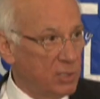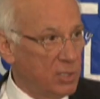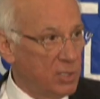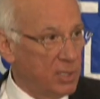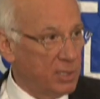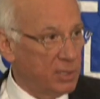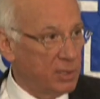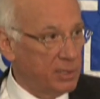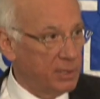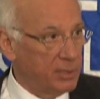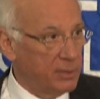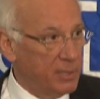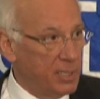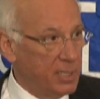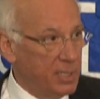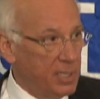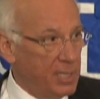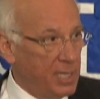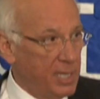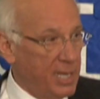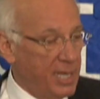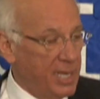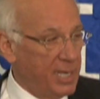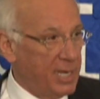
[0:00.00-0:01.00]
look
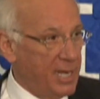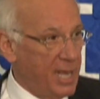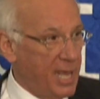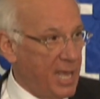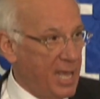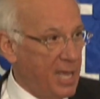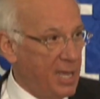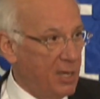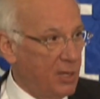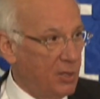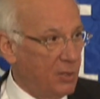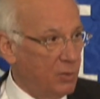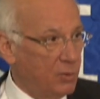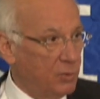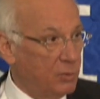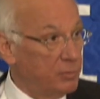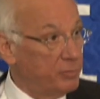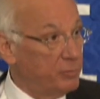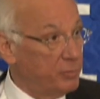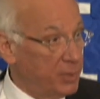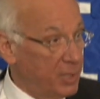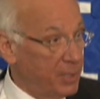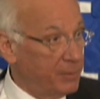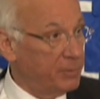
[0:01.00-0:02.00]
at how
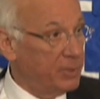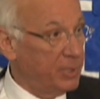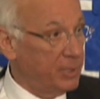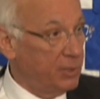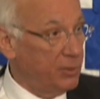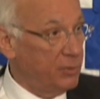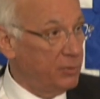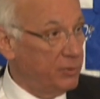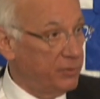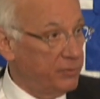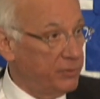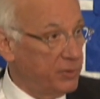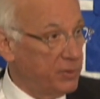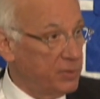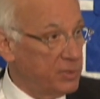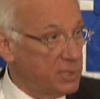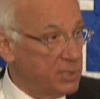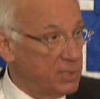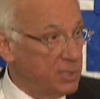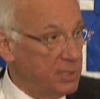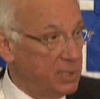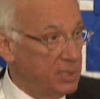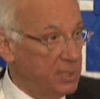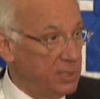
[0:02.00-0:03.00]
public
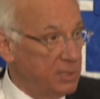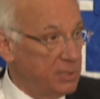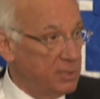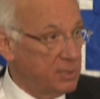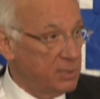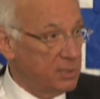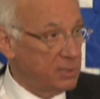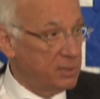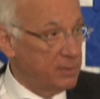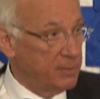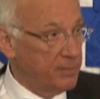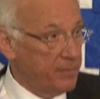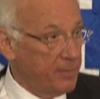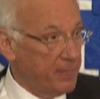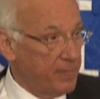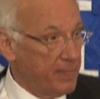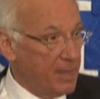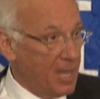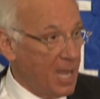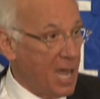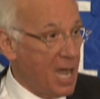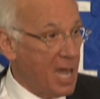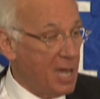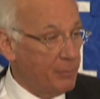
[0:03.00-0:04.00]
universities
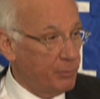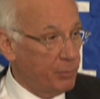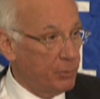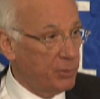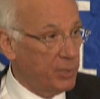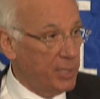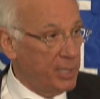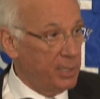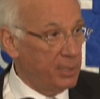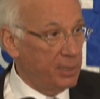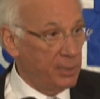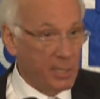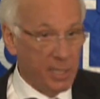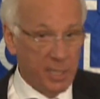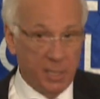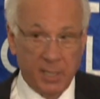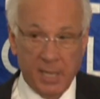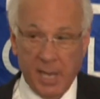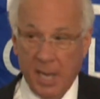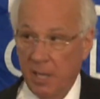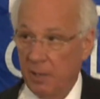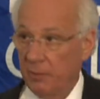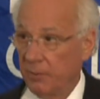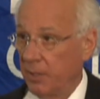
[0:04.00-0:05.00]
operate
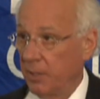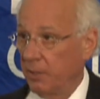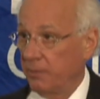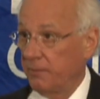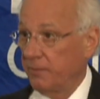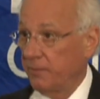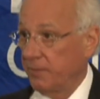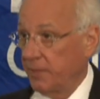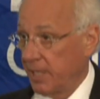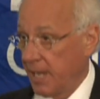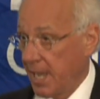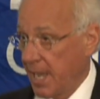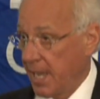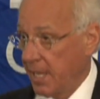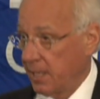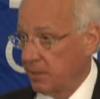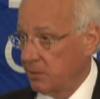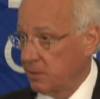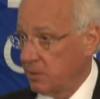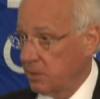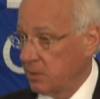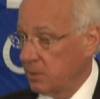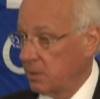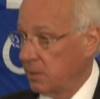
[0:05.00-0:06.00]
and how they're
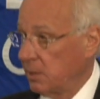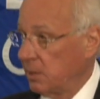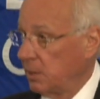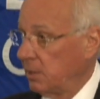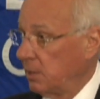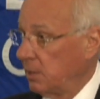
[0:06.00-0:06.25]
financed.